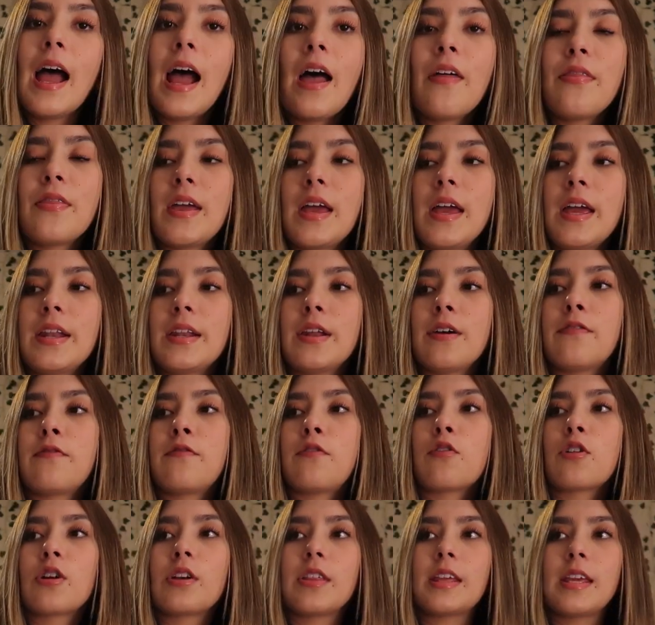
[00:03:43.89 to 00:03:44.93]
And then
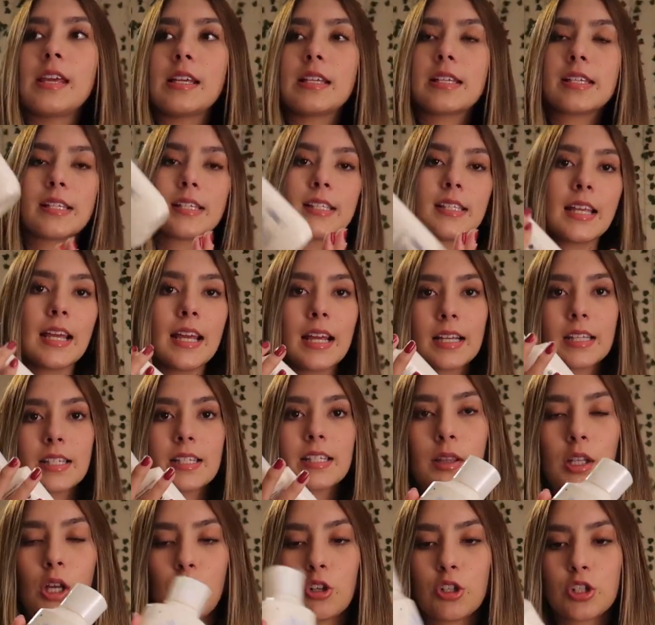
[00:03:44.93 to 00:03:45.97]
for the sixth
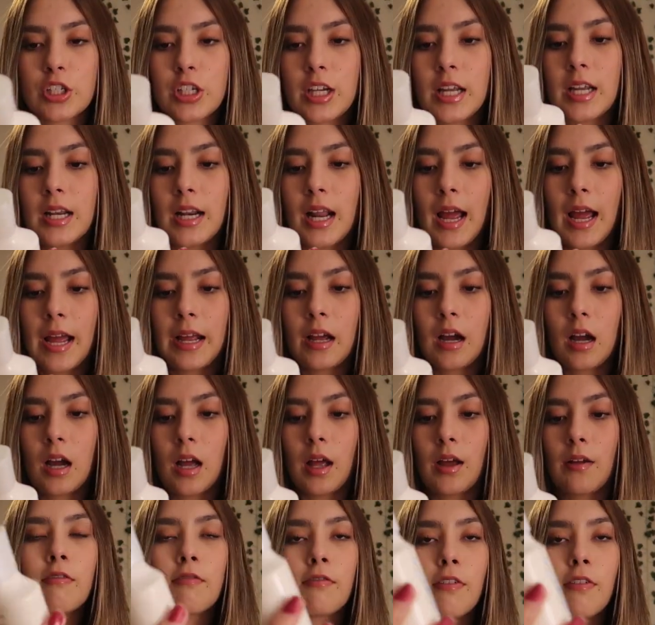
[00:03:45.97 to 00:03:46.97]
lotion, I got